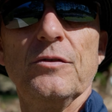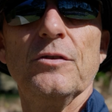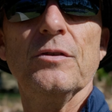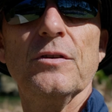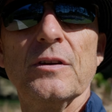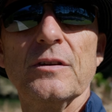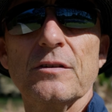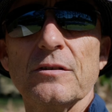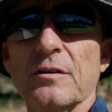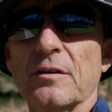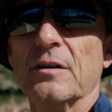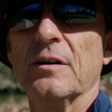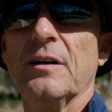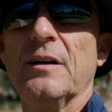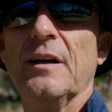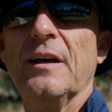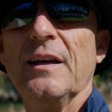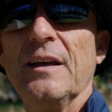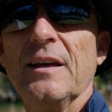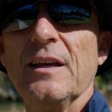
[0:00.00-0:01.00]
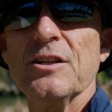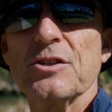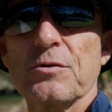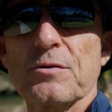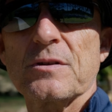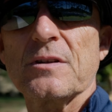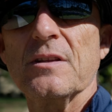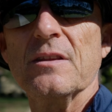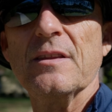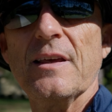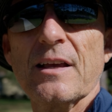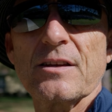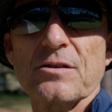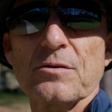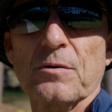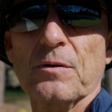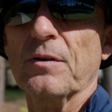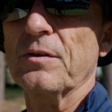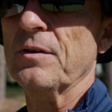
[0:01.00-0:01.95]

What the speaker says: you that are interested in that sort of